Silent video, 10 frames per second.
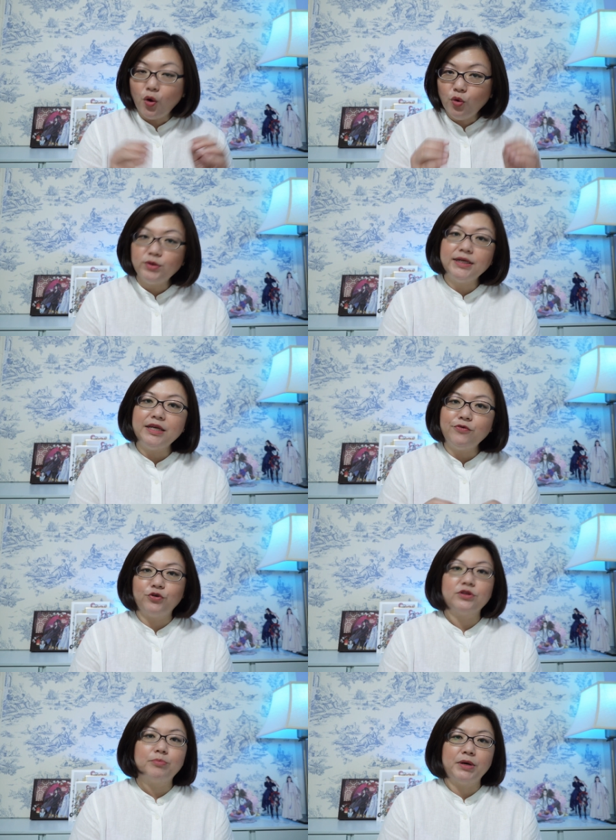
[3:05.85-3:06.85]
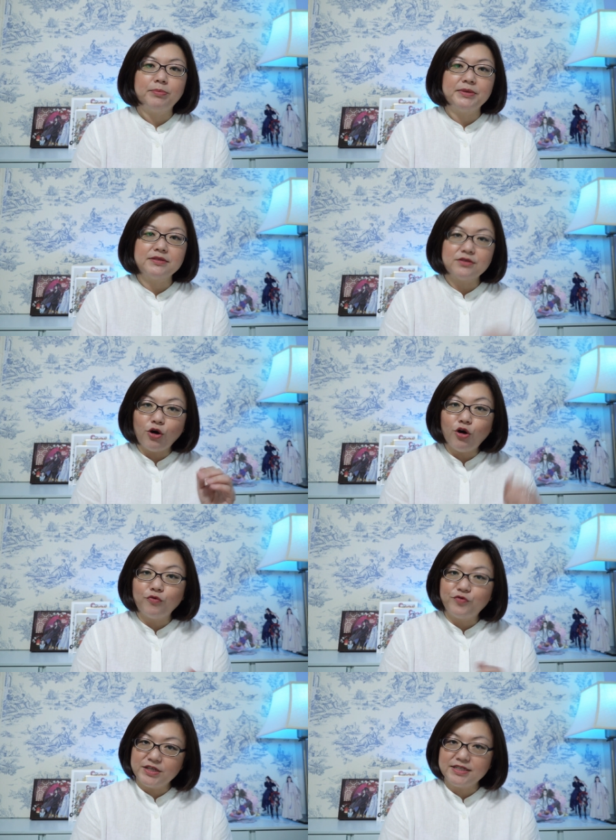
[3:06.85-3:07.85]
only for the purpose
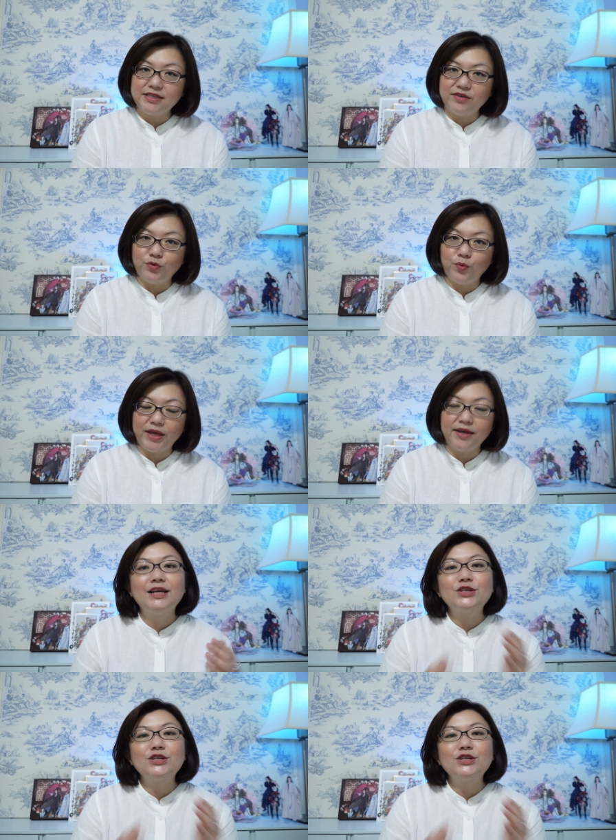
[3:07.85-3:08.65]
of this giveaway.